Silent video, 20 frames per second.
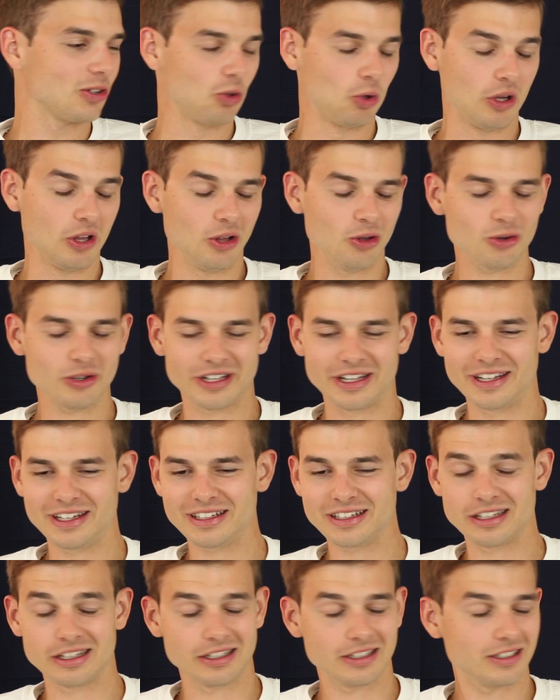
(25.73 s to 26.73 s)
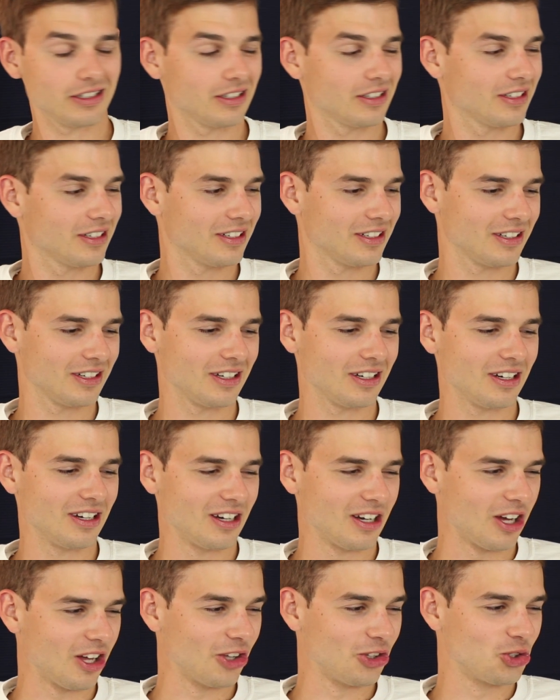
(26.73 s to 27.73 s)
well, okay, like,
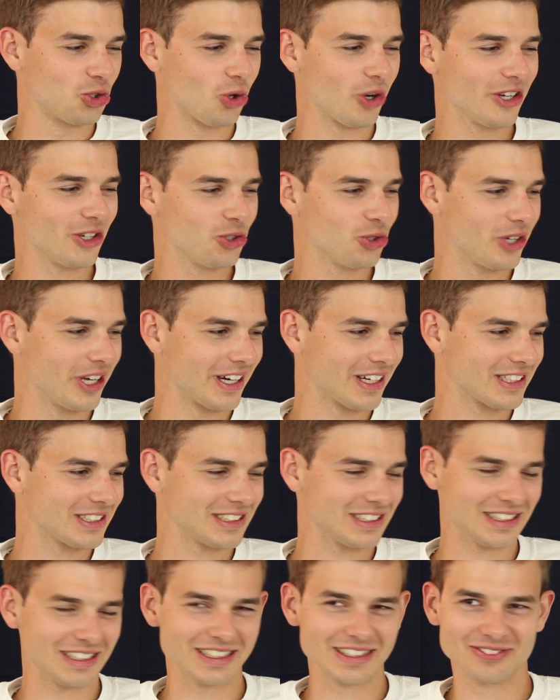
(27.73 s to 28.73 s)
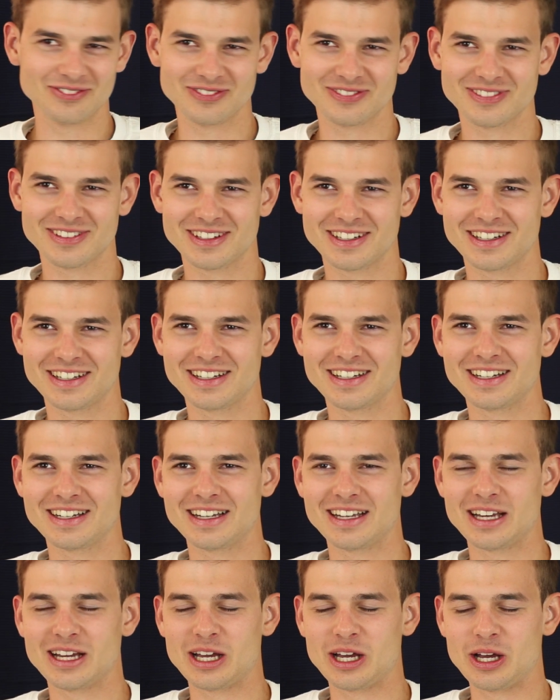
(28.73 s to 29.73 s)
I'll join you next time.
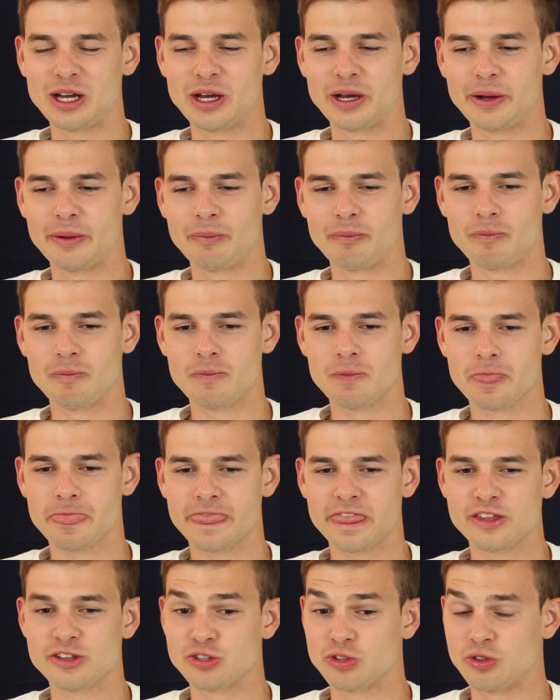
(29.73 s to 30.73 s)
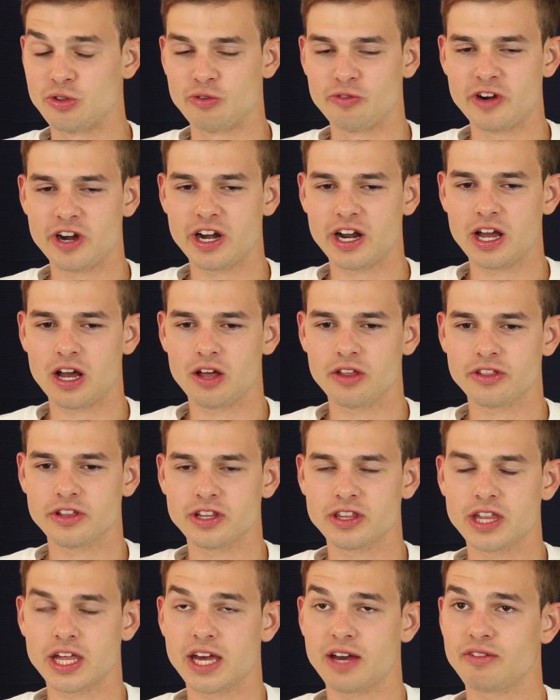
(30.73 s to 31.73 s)
Um, so they're very healthy.
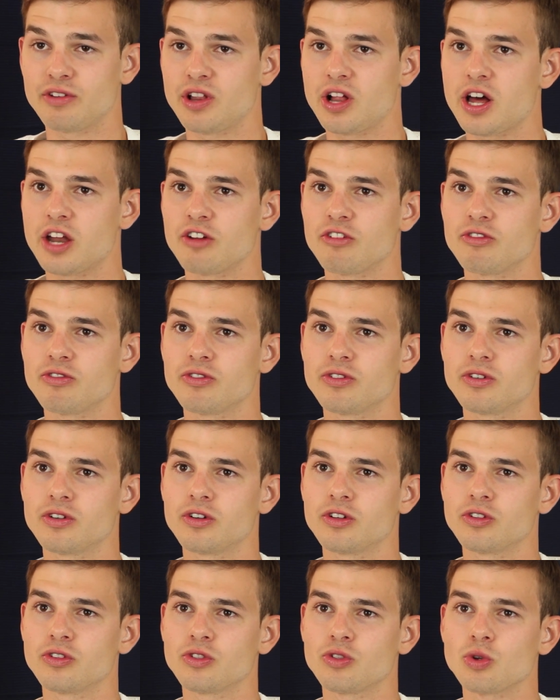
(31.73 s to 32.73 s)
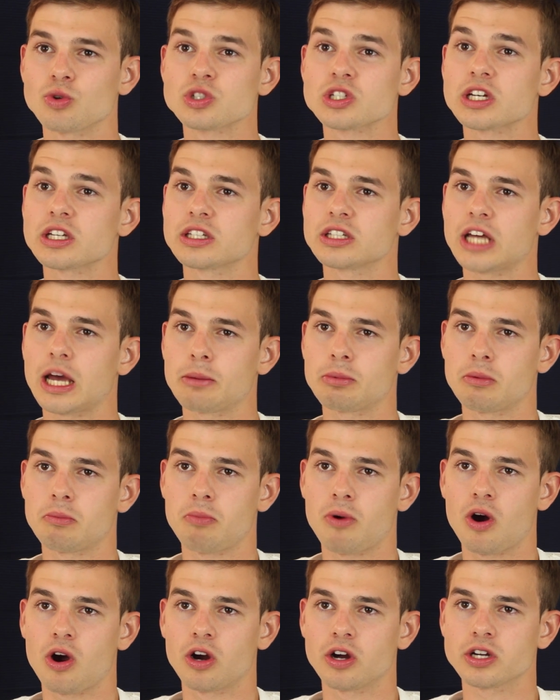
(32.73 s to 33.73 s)
They have a lot of those type of
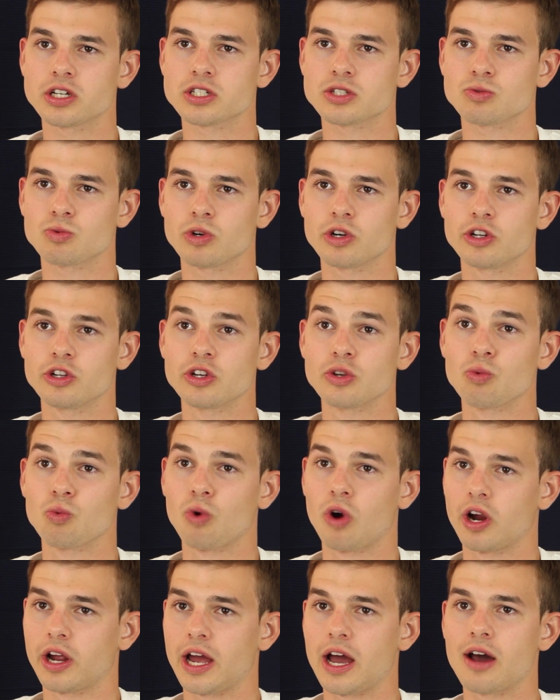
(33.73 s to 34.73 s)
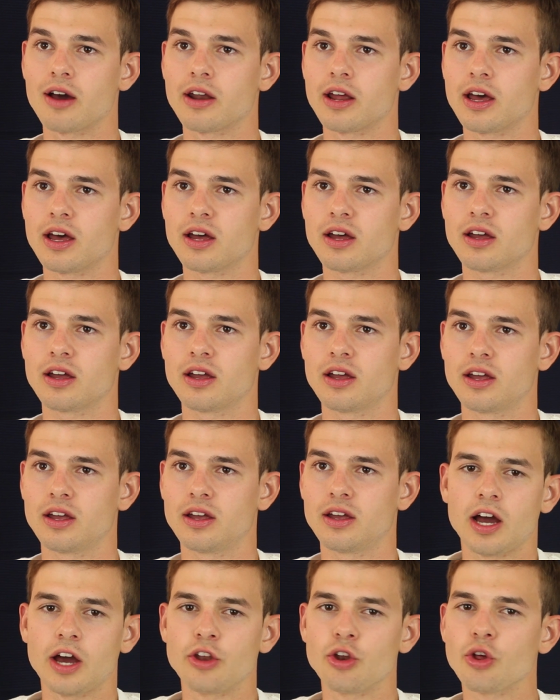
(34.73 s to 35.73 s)
parks where you can work out at.
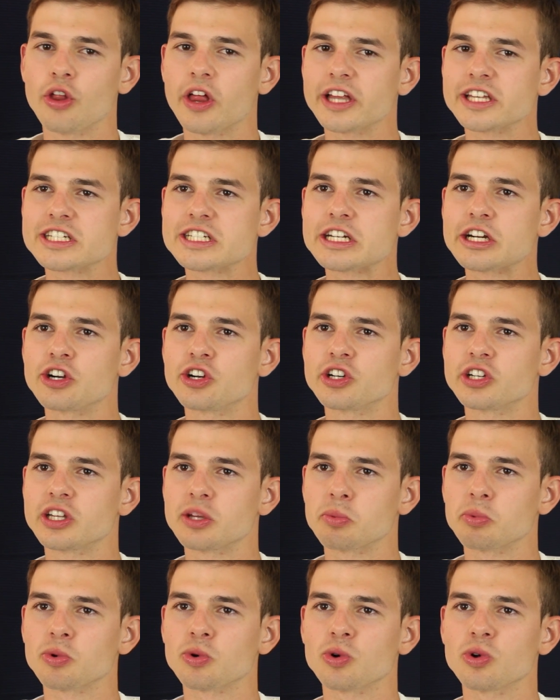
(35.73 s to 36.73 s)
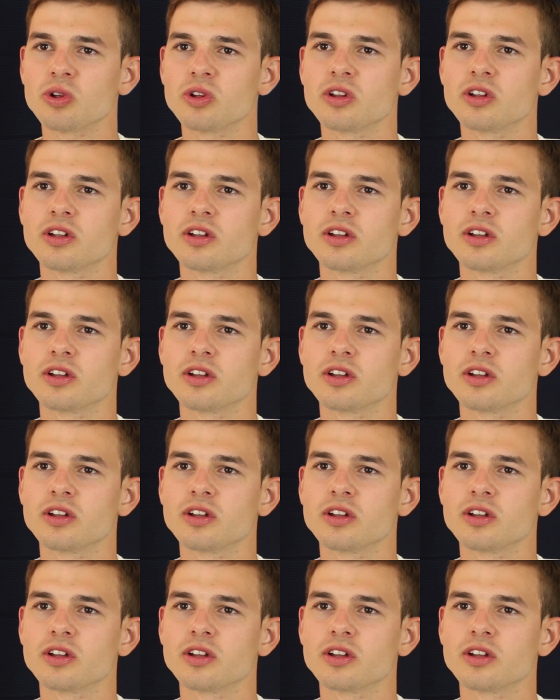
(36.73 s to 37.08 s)
I know that's stereotypical.